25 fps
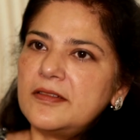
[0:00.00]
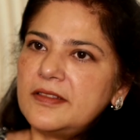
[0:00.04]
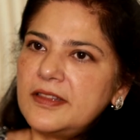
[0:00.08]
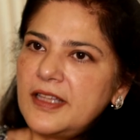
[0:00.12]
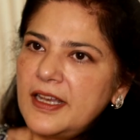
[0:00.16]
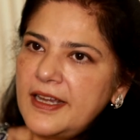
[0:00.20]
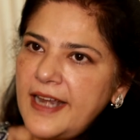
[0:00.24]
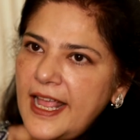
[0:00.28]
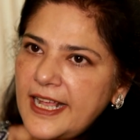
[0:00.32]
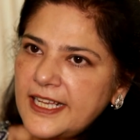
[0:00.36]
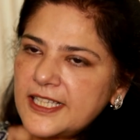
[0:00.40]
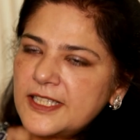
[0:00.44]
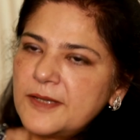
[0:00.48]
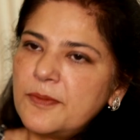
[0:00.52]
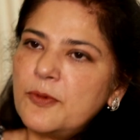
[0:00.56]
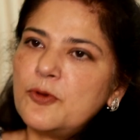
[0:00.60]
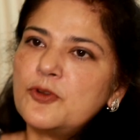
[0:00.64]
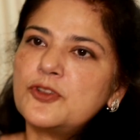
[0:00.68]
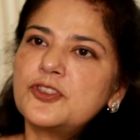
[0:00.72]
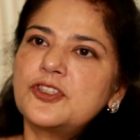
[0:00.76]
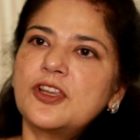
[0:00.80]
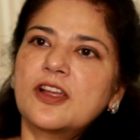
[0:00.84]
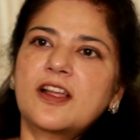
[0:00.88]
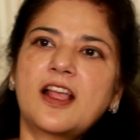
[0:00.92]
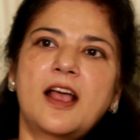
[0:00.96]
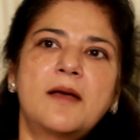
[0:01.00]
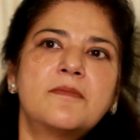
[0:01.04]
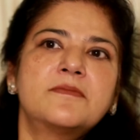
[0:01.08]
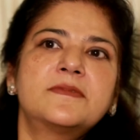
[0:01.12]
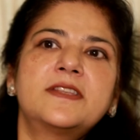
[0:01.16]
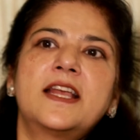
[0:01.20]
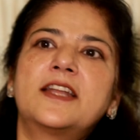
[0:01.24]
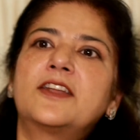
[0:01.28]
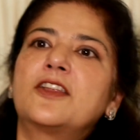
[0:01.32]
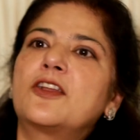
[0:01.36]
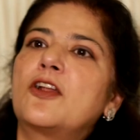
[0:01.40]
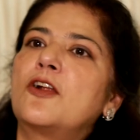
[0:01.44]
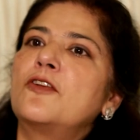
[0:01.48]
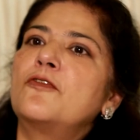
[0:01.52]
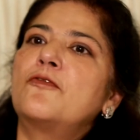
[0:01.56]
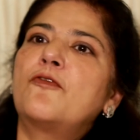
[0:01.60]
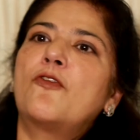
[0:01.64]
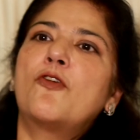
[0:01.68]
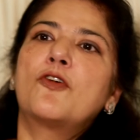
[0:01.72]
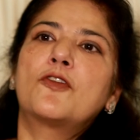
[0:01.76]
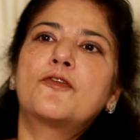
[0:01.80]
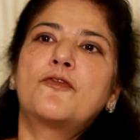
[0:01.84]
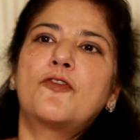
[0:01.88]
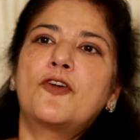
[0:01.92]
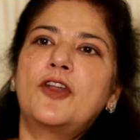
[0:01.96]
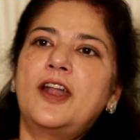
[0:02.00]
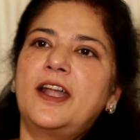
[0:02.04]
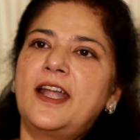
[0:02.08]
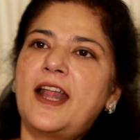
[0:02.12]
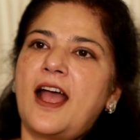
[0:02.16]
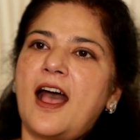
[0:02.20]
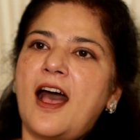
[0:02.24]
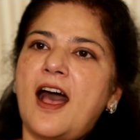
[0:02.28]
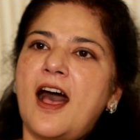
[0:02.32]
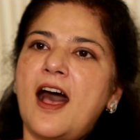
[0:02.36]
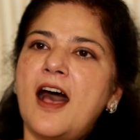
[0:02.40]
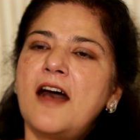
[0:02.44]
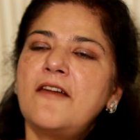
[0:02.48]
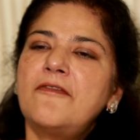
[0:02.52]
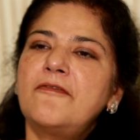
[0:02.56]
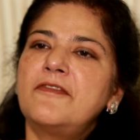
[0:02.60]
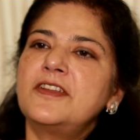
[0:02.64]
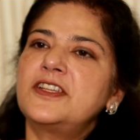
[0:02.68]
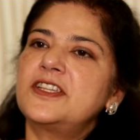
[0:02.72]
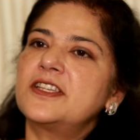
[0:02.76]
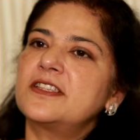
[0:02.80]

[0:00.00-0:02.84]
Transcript: The next booster comes at around 4.5,